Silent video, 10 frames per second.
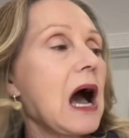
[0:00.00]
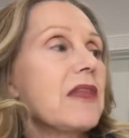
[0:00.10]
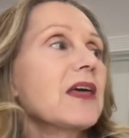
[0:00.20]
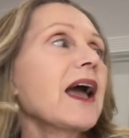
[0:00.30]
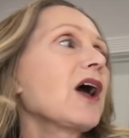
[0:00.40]
I
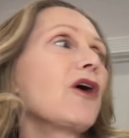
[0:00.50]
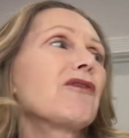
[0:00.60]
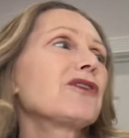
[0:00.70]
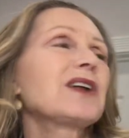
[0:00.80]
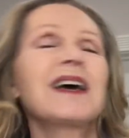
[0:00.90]
think I
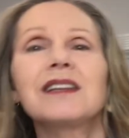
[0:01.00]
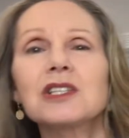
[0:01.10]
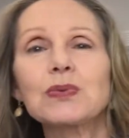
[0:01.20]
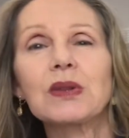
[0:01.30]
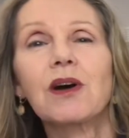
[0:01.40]
over dyed
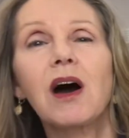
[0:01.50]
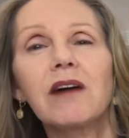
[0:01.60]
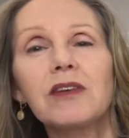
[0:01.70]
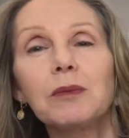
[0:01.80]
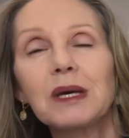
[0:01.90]
this with
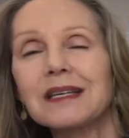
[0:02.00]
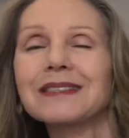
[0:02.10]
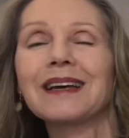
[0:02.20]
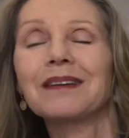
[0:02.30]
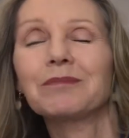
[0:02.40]
coffee because
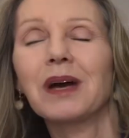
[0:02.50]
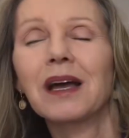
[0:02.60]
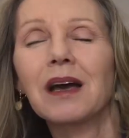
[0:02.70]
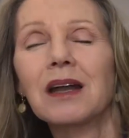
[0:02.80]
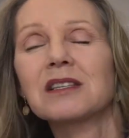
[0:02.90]
I,
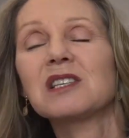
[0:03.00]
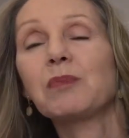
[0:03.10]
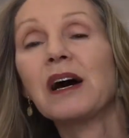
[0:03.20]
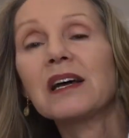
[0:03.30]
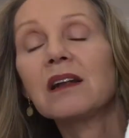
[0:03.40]
I got a
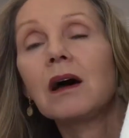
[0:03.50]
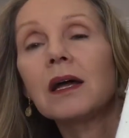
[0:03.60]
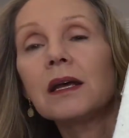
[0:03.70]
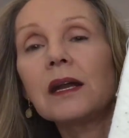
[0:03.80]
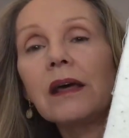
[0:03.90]
spot
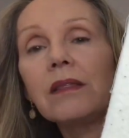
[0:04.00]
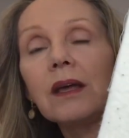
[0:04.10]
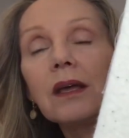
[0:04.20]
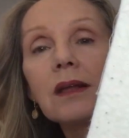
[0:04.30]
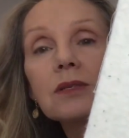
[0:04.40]
on it, I
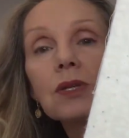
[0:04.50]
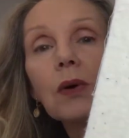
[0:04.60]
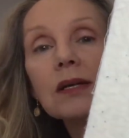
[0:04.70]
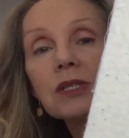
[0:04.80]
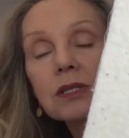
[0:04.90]
think, and so
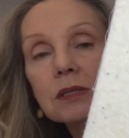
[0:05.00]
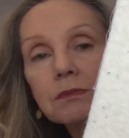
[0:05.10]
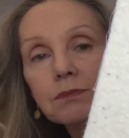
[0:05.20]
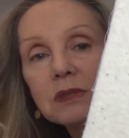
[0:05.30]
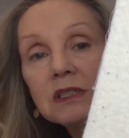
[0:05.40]
I just
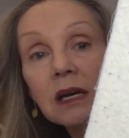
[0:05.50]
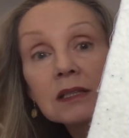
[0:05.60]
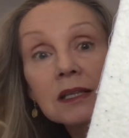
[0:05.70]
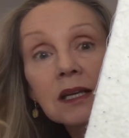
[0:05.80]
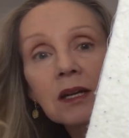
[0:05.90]

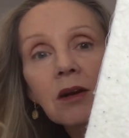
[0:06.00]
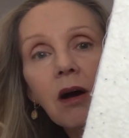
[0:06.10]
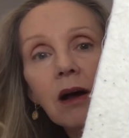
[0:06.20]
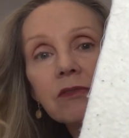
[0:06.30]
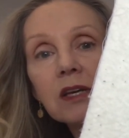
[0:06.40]
dunked it in
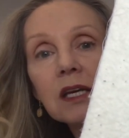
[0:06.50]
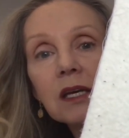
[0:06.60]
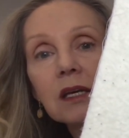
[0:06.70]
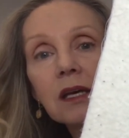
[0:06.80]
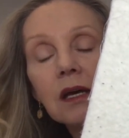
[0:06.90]
coffee.